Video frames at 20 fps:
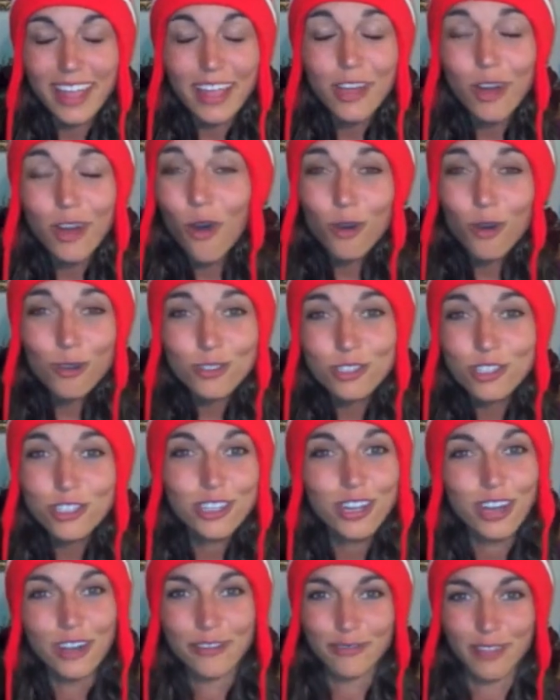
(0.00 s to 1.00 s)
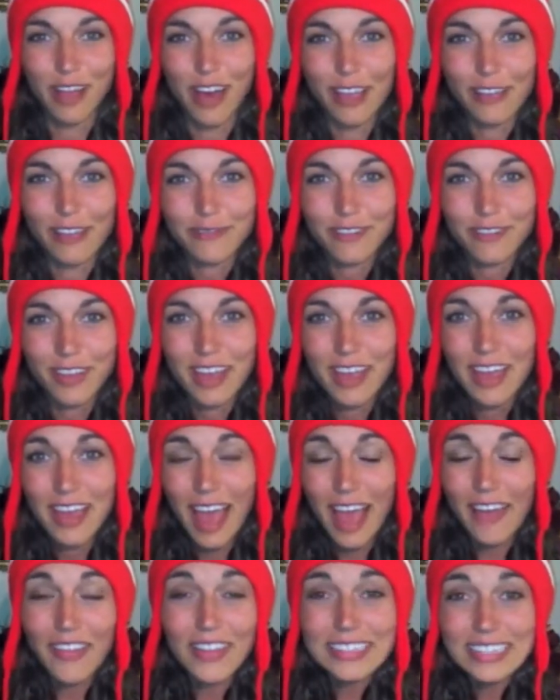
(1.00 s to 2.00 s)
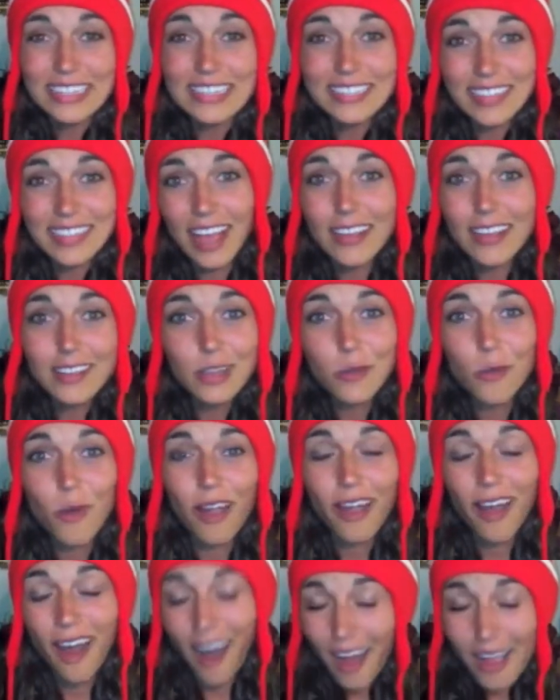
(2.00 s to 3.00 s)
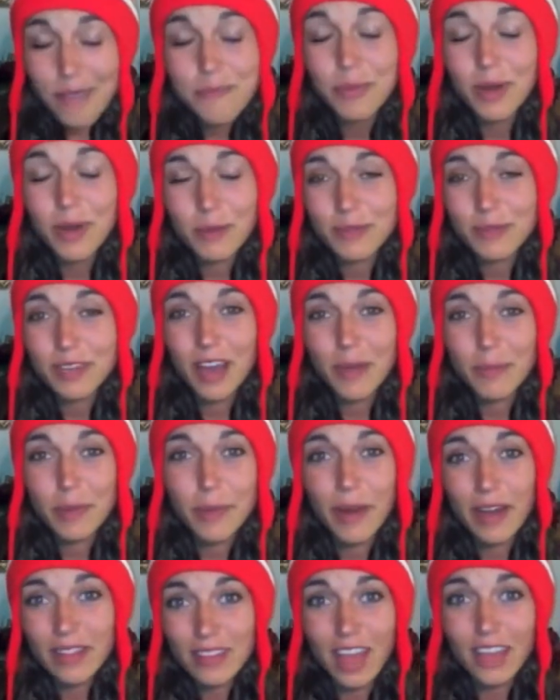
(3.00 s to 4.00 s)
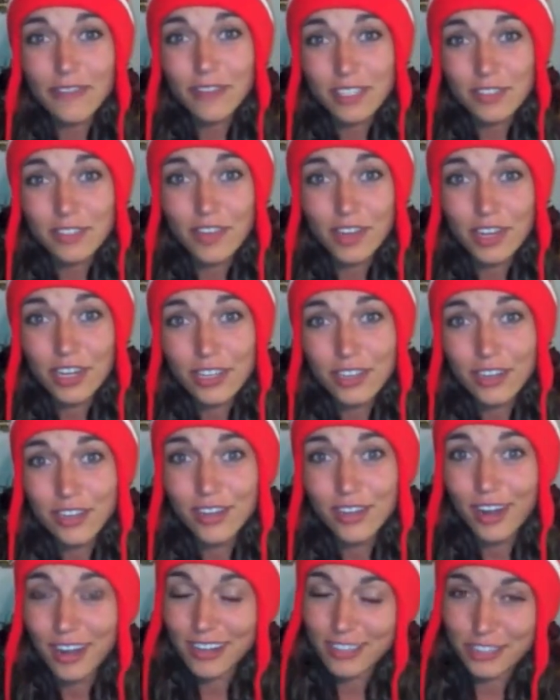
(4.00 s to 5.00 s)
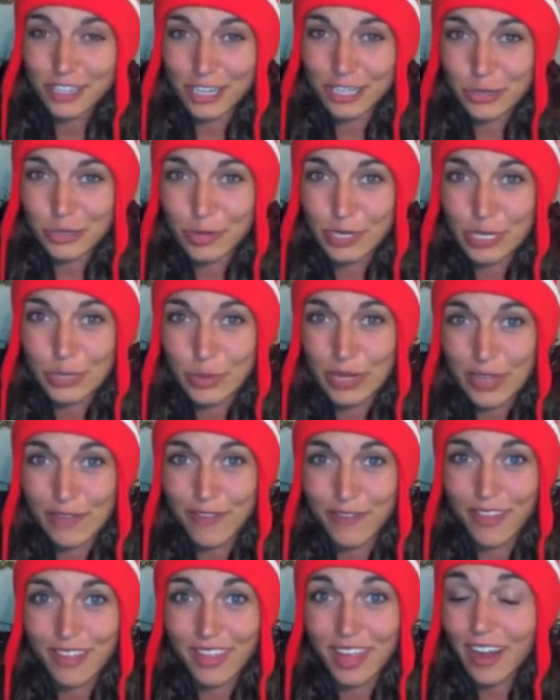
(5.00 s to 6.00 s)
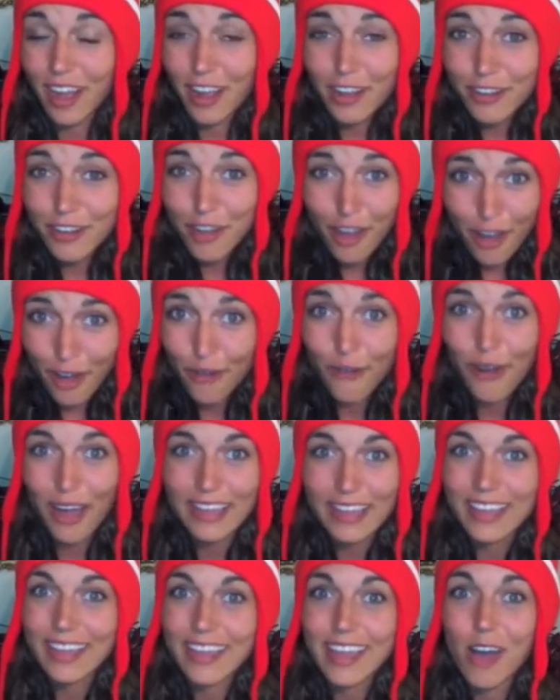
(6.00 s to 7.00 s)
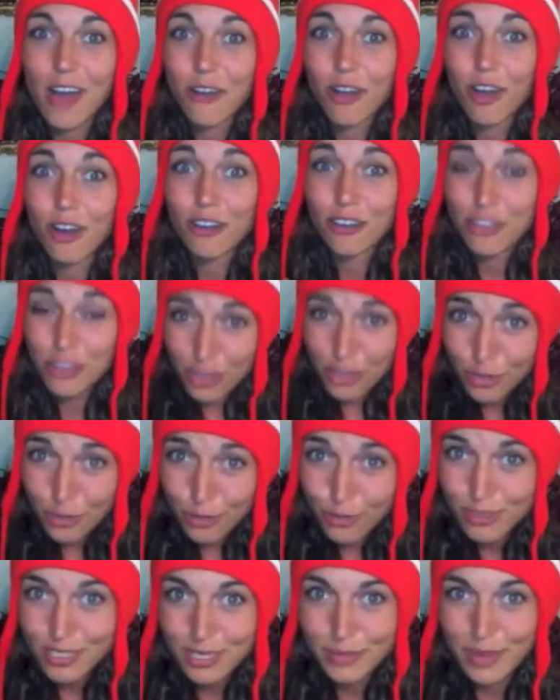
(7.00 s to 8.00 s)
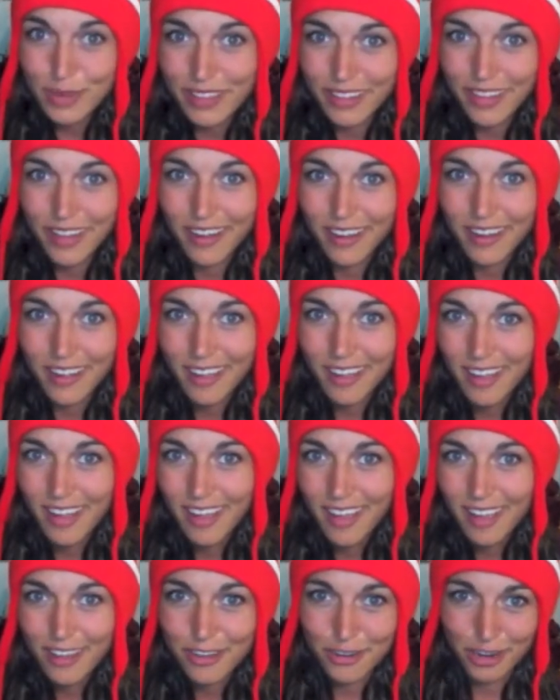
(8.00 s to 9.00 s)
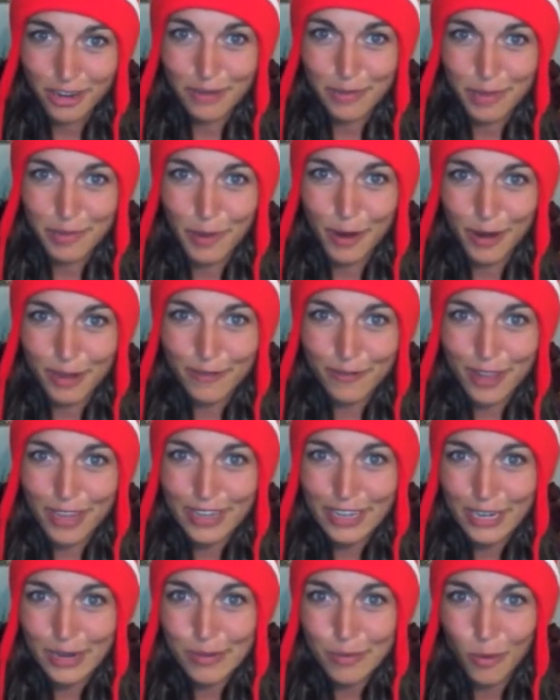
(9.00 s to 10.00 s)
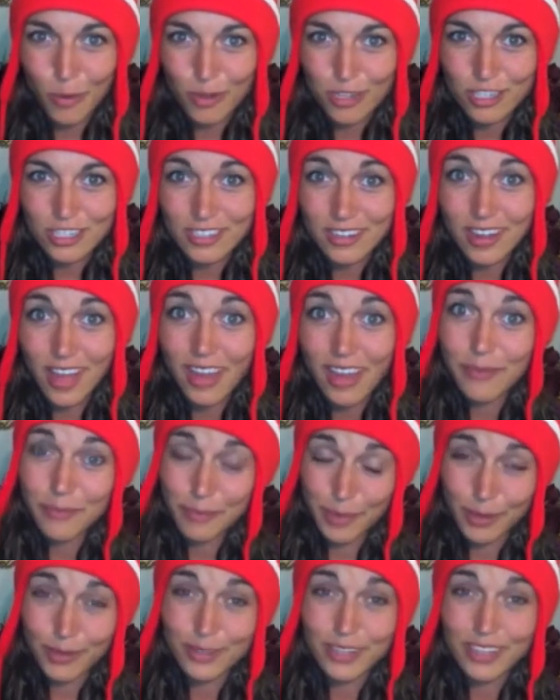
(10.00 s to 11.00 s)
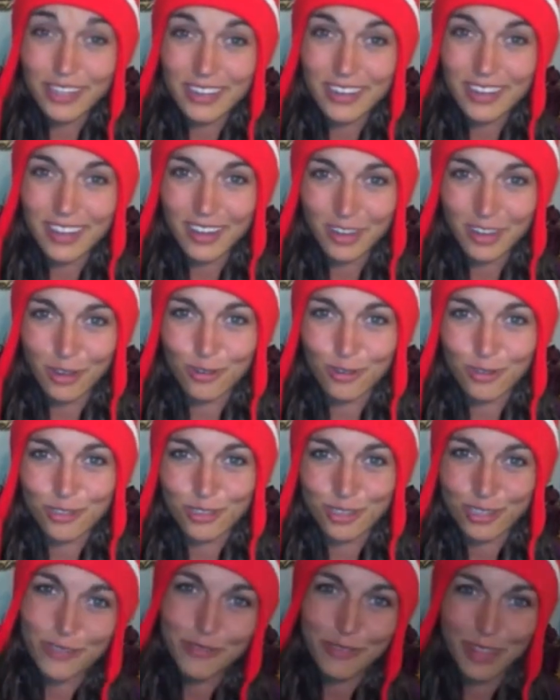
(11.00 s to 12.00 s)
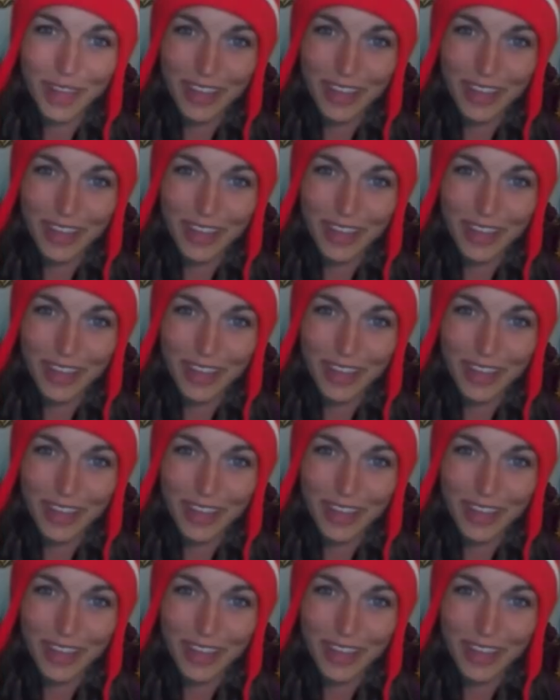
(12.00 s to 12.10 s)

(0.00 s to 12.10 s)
a culture of life. And that's exactly why I'm pumped up about Life is Very Good on January 25th. And I know I can count on you to be there. You're going to be part of ending abortion and building a culture of